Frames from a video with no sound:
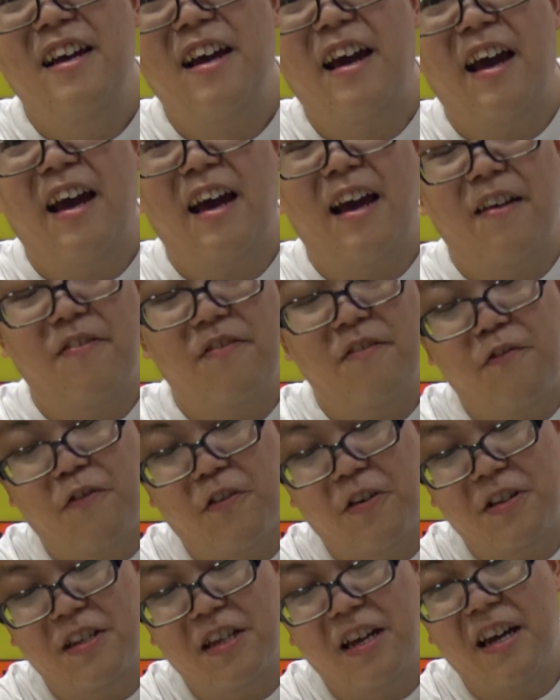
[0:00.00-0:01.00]
And
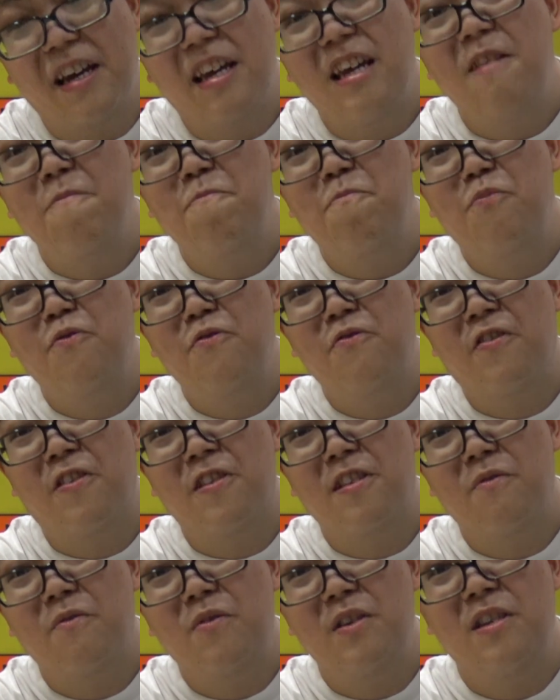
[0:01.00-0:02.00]
for the input,
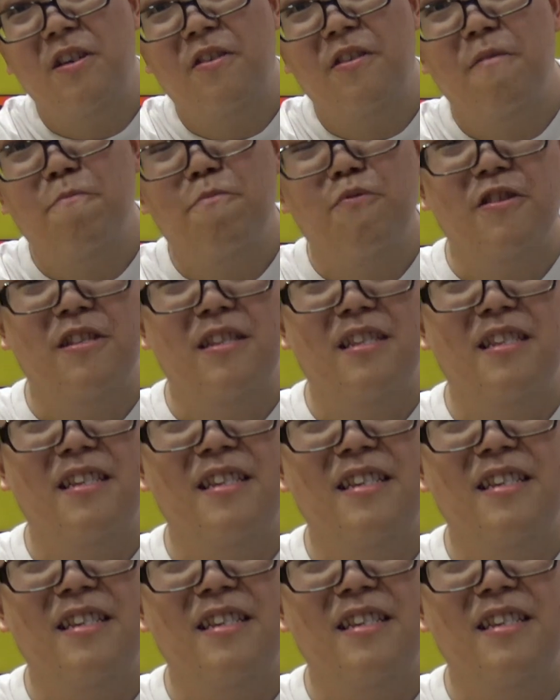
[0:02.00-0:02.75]
for the video input,